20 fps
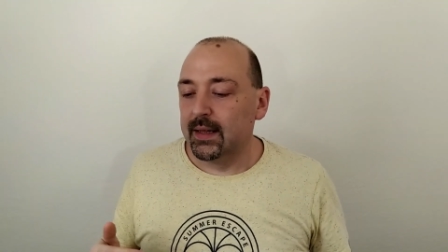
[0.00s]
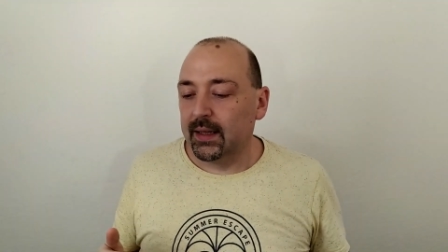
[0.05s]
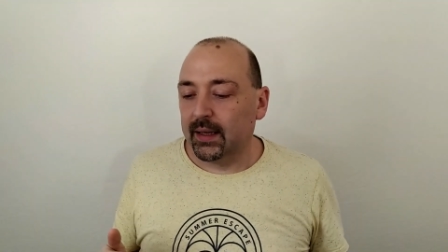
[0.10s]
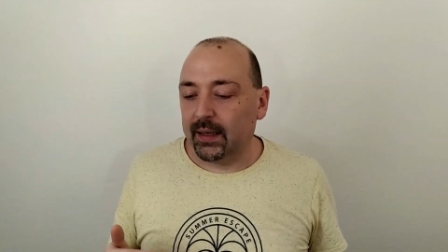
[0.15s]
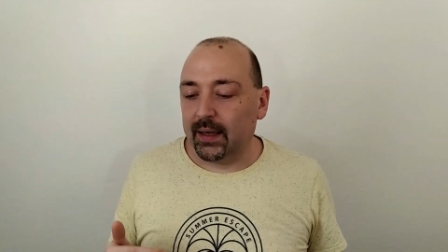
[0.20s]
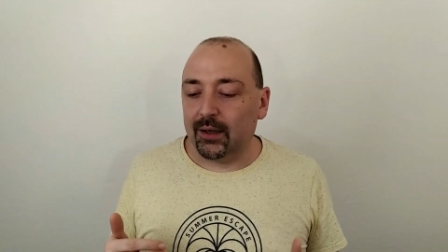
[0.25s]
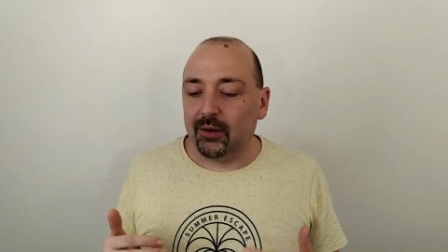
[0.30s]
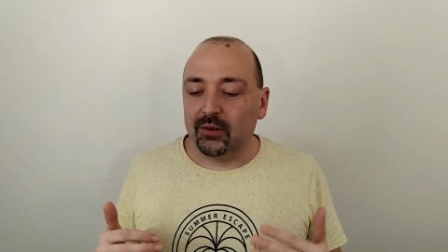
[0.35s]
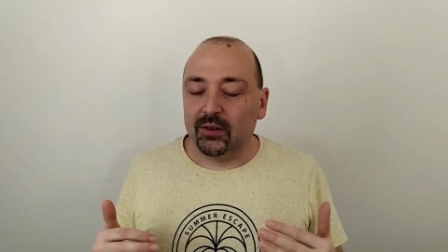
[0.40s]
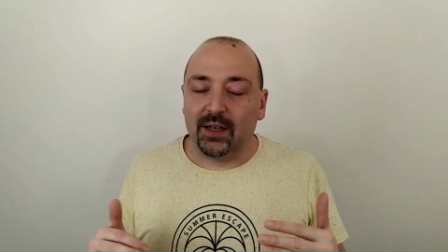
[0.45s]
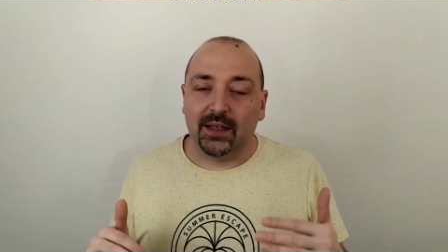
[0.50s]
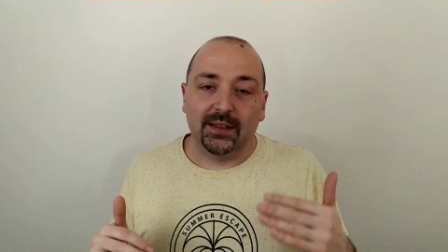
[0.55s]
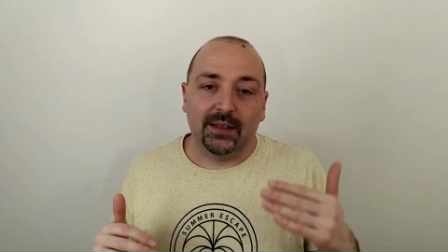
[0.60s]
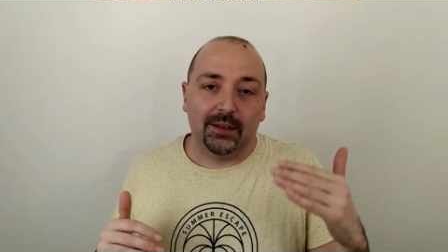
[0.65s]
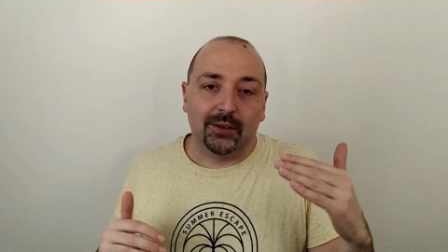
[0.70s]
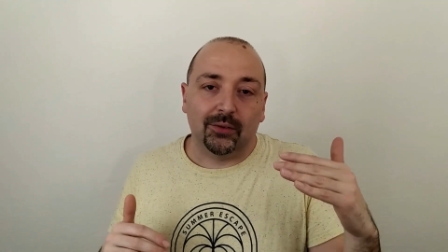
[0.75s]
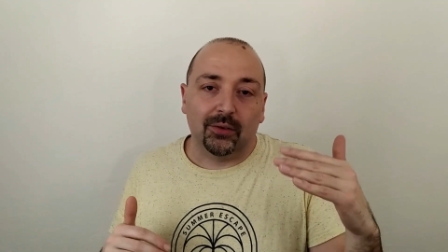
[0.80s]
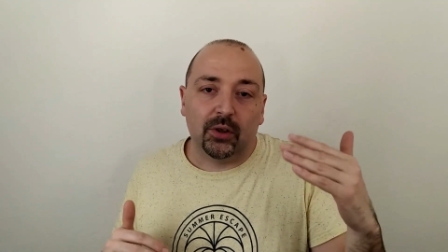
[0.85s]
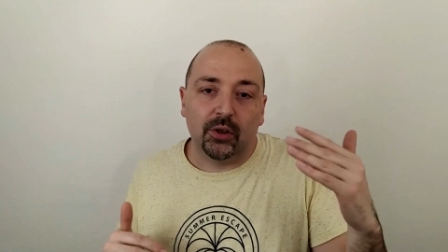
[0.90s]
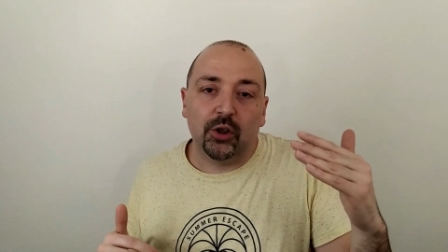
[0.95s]
cannot
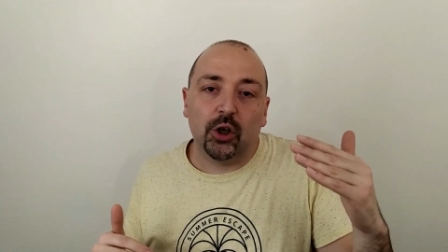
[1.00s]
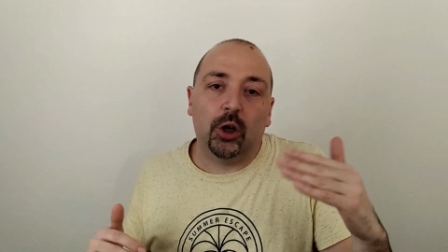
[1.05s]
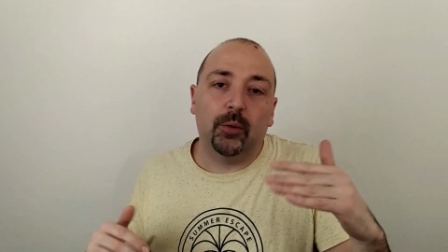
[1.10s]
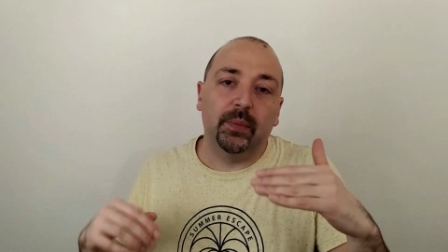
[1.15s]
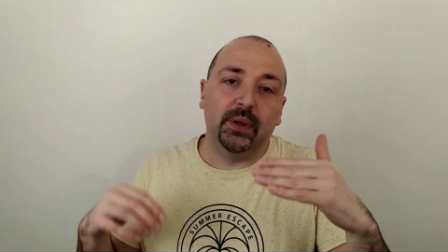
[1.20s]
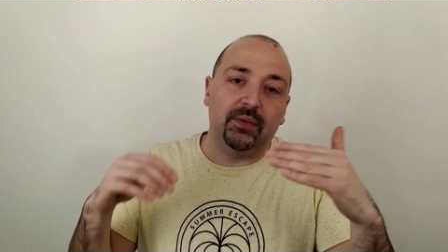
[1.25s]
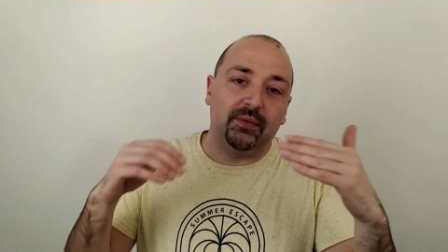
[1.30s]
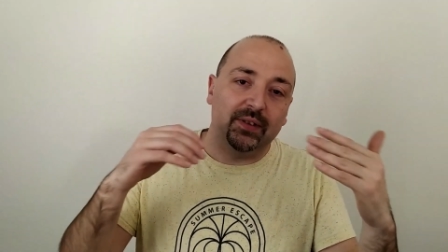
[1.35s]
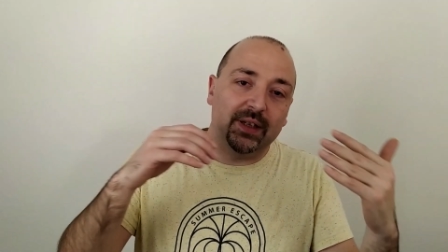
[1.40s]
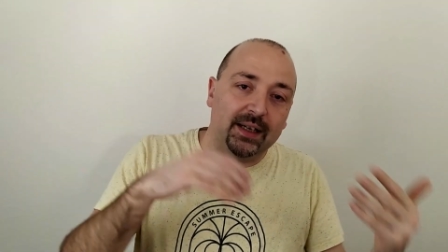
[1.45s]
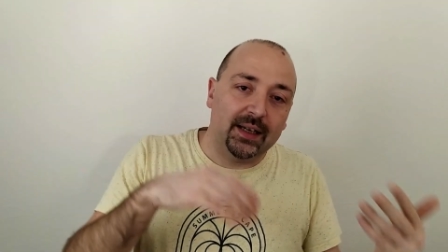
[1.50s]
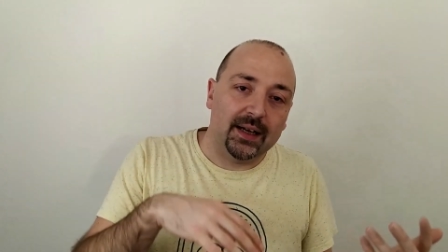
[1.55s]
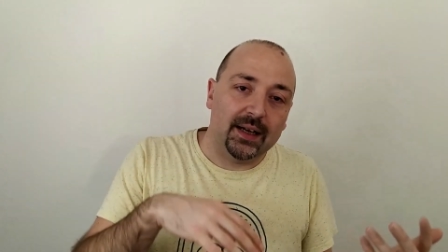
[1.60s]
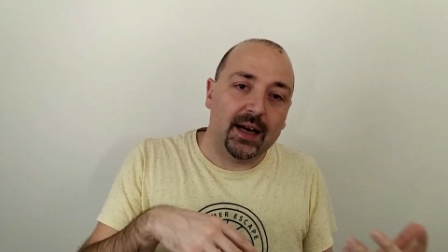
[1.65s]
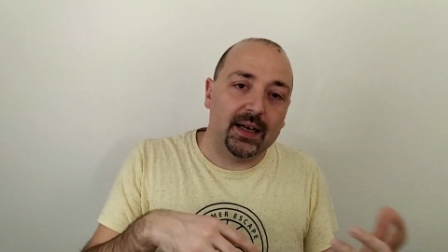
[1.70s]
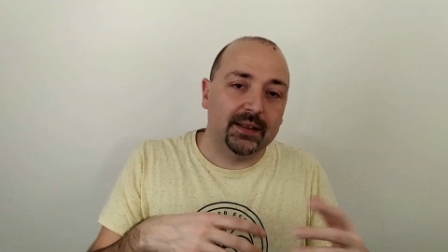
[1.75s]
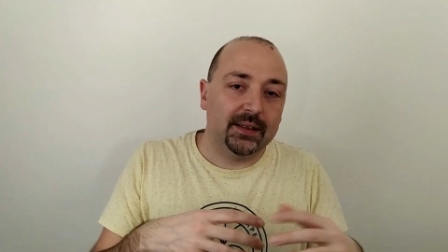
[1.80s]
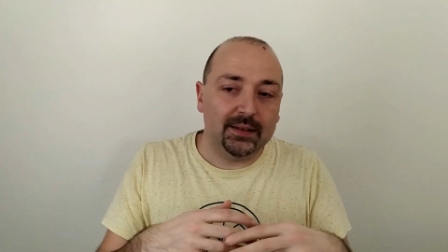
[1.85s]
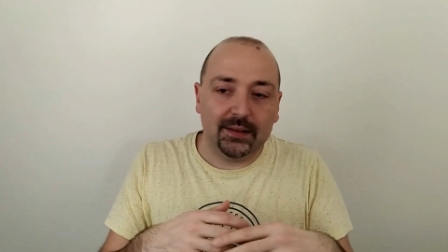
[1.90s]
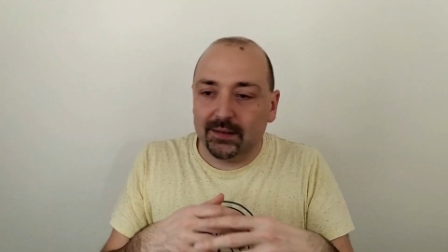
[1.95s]
access to the job. If they can
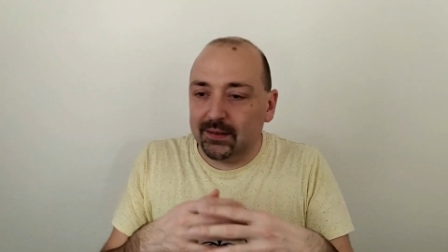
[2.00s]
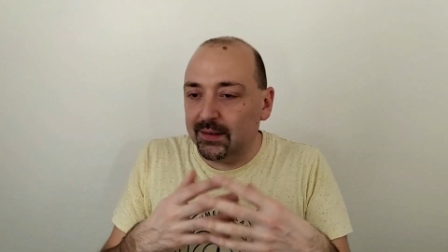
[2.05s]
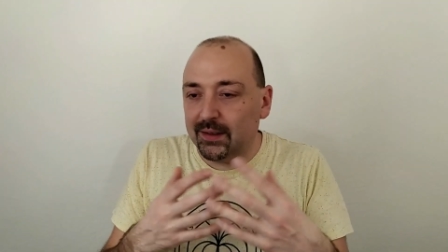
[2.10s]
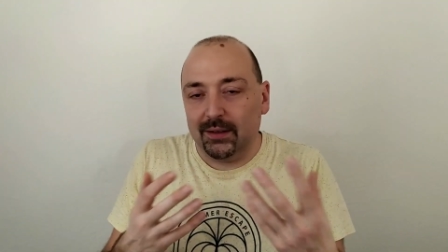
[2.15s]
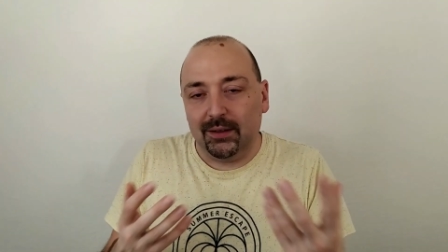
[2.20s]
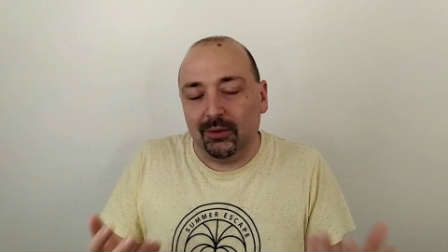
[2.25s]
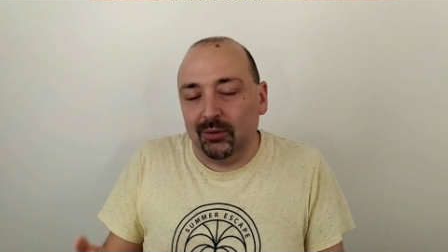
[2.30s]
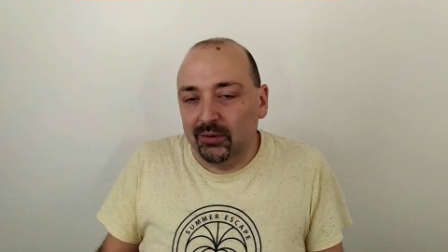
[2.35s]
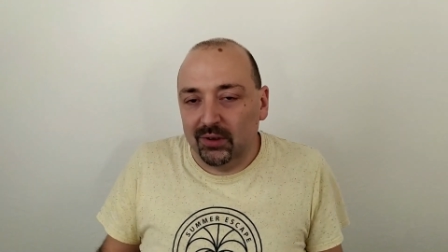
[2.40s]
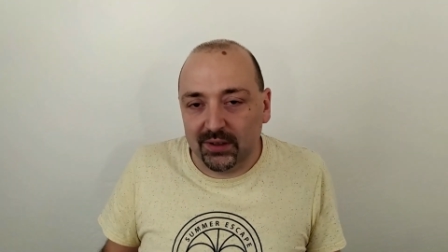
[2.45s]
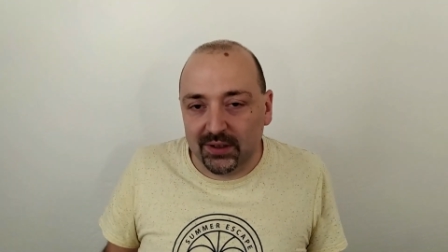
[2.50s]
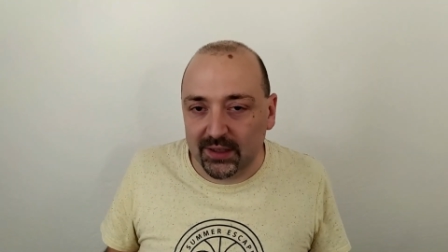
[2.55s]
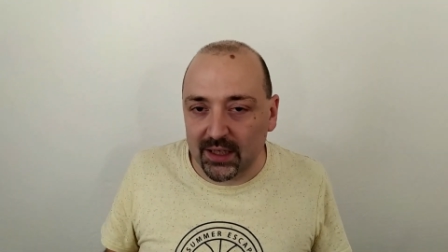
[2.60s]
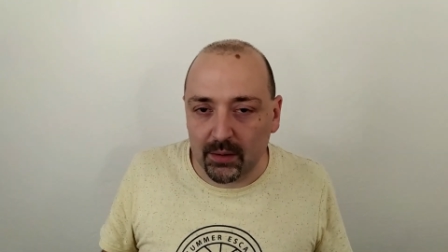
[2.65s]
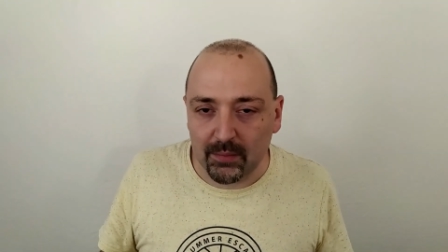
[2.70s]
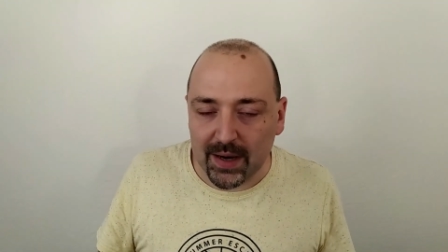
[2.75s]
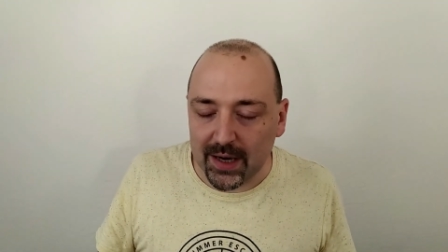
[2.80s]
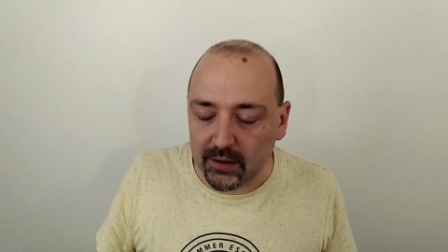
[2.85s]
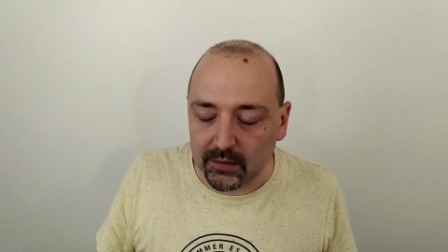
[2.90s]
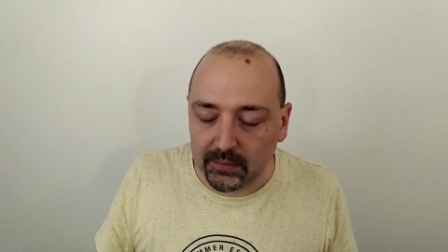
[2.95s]
access, all the
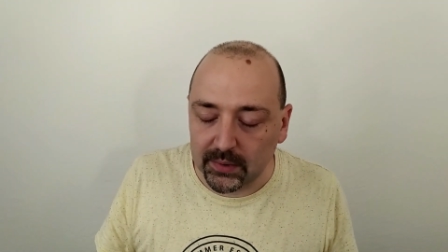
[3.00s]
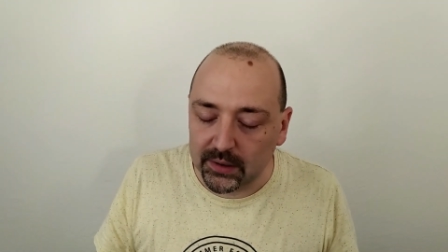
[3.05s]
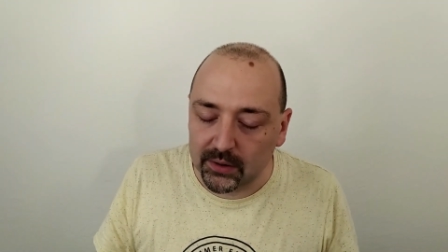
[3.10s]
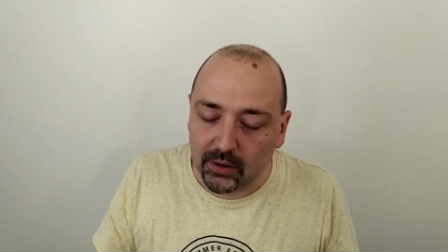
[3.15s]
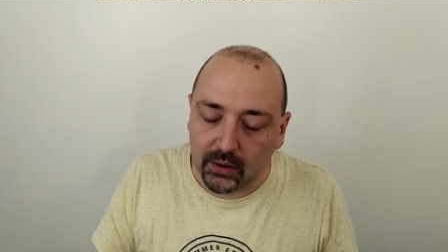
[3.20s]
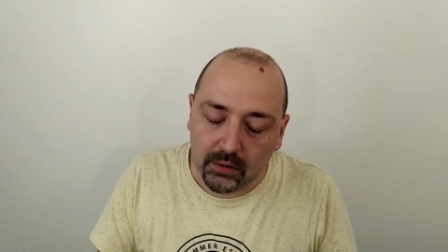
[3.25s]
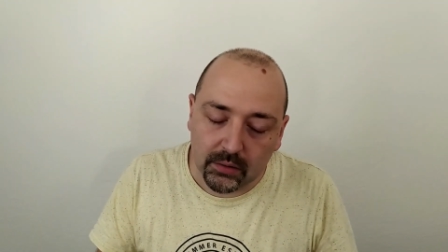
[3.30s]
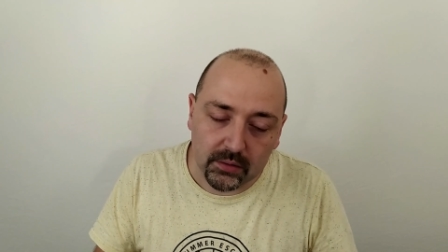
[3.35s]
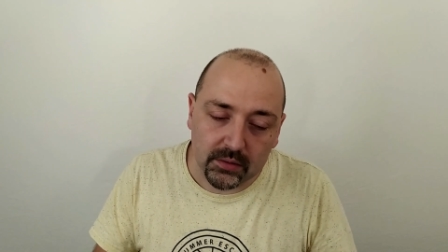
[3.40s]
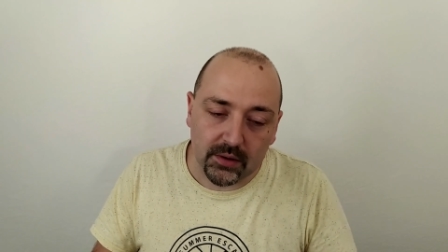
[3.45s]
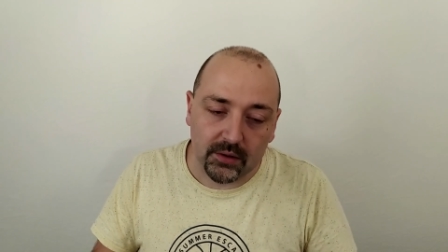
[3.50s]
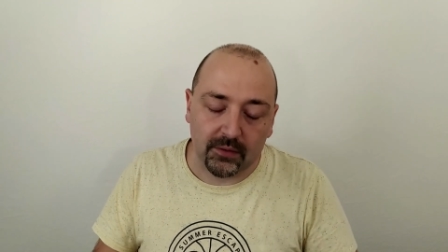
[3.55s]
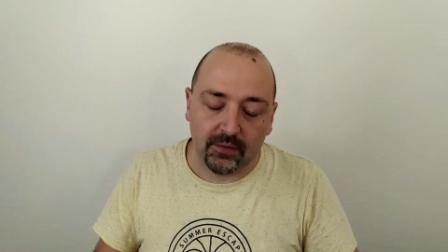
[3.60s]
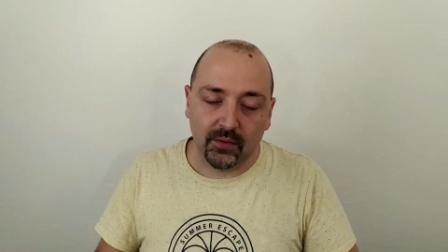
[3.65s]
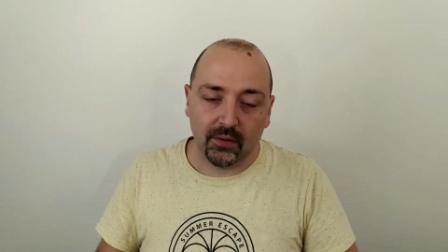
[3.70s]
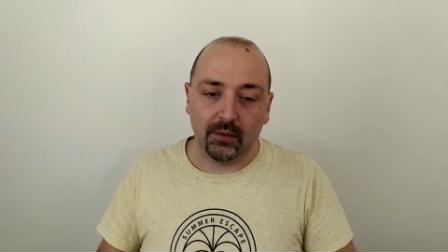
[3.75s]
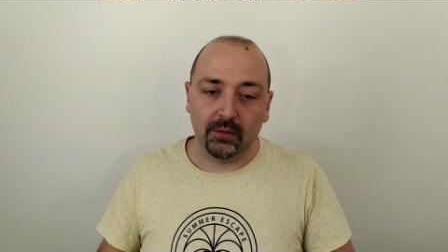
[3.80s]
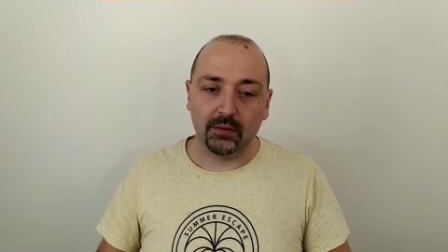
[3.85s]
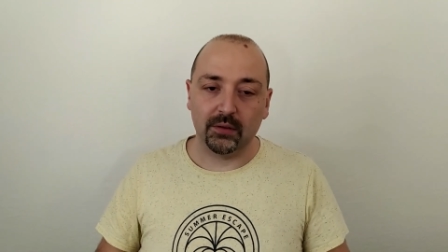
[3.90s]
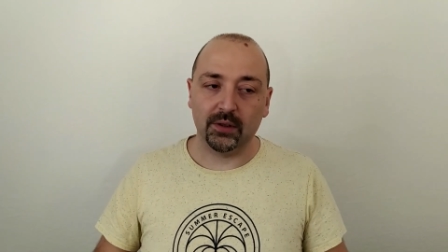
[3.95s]
same argument holds, of
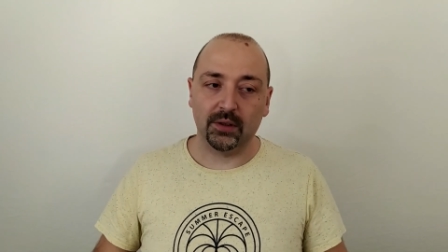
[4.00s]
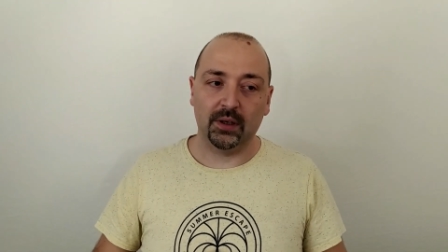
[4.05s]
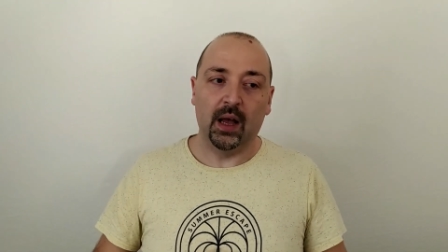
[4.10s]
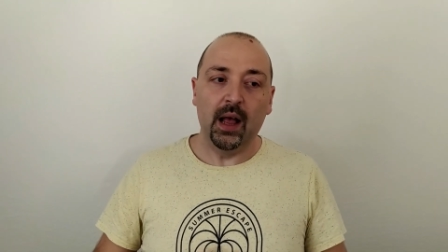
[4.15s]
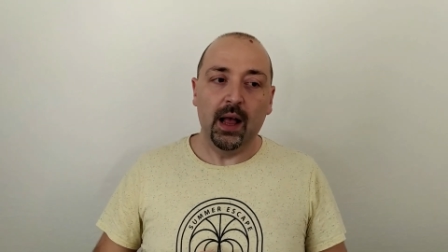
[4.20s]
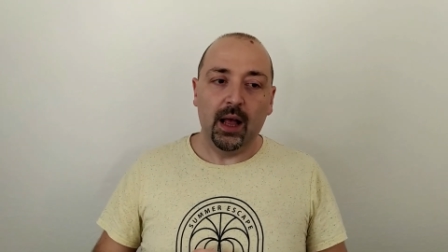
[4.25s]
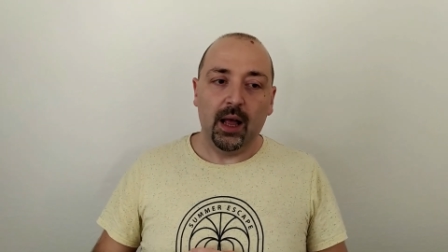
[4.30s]
course.